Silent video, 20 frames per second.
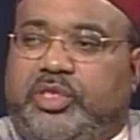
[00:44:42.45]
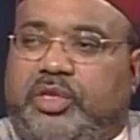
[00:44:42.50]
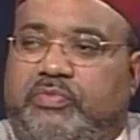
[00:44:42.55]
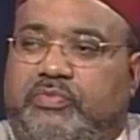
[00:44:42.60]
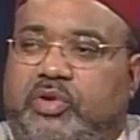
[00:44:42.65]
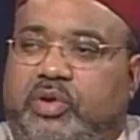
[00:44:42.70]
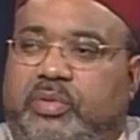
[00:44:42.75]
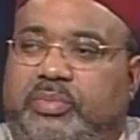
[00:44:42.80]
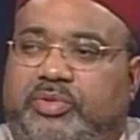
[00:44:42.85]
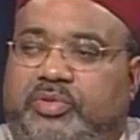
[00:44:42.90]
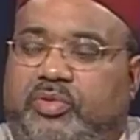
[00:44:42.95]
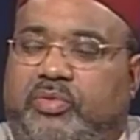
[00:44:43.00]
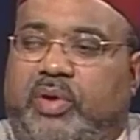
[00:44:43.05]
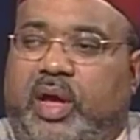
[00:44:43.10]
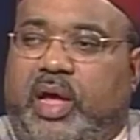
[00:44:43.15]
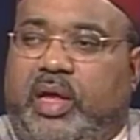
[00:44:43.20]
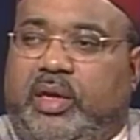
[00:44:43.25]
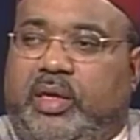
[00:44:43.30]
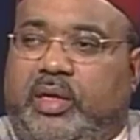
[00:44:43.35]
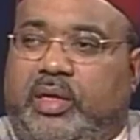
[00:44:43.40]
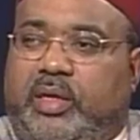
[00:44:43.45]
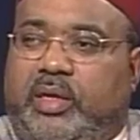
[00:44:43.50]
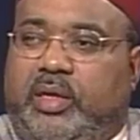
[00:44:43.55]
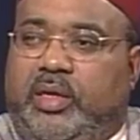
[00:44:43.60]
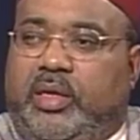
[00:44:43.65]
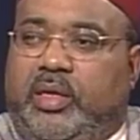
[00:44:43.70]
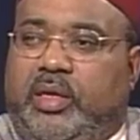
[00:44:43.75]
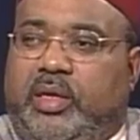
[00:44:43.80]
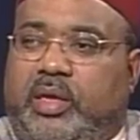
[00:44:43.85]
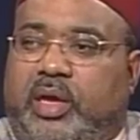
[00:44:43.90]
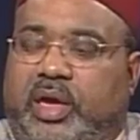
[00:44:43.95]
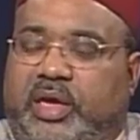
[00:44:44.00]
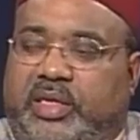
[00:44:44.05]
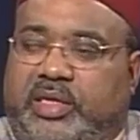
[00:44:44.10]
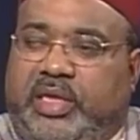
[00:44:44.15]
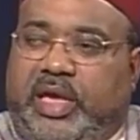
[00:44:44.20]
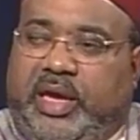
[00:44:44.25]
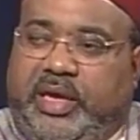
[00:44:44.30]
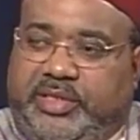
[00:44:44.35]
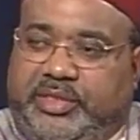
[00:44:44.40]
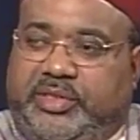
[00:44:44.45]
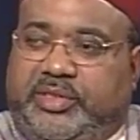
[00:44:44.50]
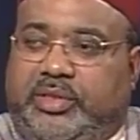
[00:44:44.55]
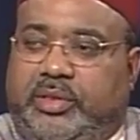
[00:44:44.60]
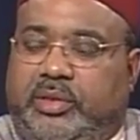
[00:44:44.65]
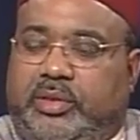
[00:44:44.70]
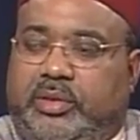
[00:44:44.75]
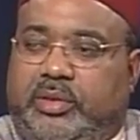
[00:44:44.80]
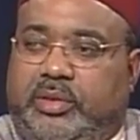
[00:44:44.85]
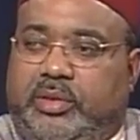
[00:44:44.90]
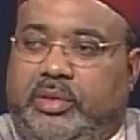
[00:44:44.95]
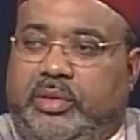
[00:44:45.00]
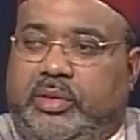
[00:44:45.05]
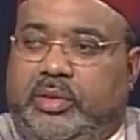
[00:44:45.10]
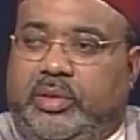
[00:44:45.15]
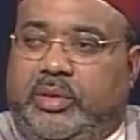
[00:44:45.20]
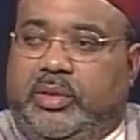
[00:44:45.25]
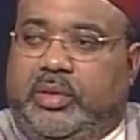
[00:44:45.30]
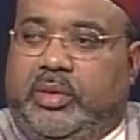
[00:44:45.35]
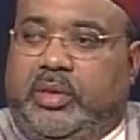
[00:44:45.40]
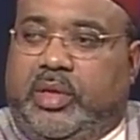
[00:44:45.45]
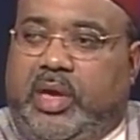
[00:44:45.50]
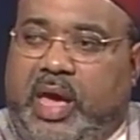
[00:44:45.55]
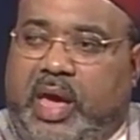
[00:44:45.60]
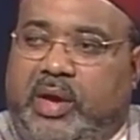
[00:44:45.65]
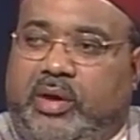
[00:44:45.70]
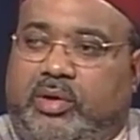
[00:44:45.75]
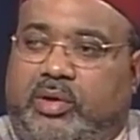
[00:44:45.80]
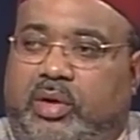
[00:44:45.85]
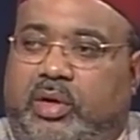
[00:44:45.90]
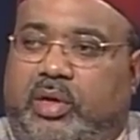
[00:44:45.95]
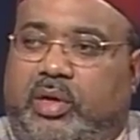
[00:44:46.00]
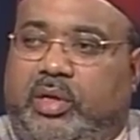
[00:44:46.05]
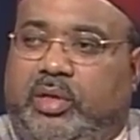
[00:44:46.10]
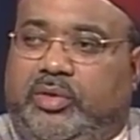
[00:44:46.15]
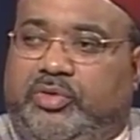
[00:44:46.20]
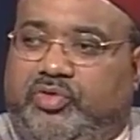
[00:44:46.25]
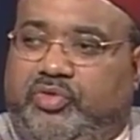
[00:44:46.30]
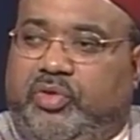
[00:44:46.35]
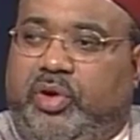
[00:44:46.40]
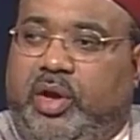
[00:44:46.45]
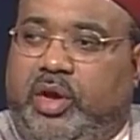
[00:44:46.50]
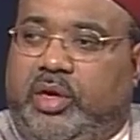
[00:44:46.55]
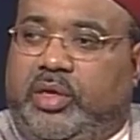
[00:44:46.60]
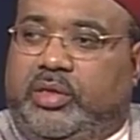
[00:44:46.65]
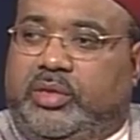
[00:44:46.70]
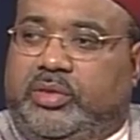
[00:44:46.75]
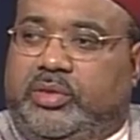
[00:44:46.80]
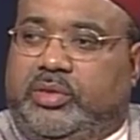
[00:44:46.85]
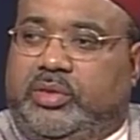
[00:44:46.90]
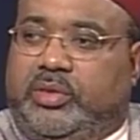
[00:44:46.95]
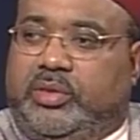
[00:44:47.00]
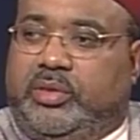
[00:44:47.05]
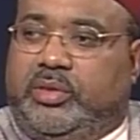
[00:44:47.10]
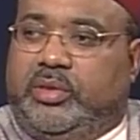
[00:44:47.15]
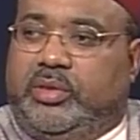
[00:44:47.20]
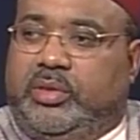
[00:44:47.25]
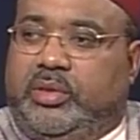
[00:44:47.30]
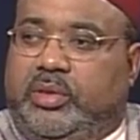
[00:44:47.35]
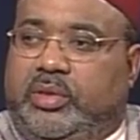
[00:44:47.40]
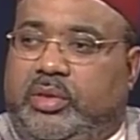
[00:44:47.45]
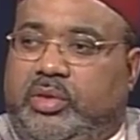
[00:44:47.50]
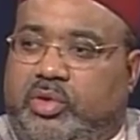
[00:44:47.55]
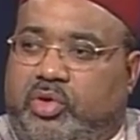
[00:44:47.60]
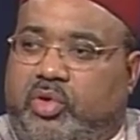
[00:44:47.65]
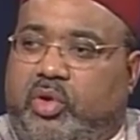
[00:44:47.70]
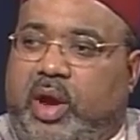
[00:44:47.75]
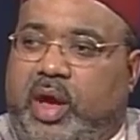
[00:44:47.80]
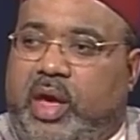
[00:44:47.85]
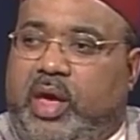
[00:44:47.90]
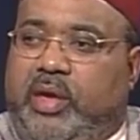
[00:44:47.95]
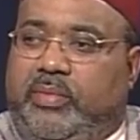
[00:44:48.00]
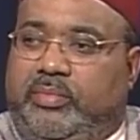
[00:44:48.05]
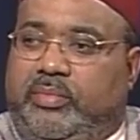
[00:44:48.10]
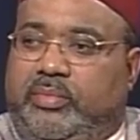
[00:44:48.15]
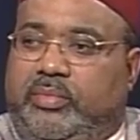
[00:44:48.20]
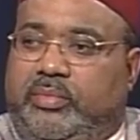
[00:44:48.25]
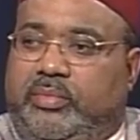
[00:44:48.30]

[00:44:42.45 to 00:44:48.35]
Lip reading: of Noble Drew Ali against alcohol, drugs, crime?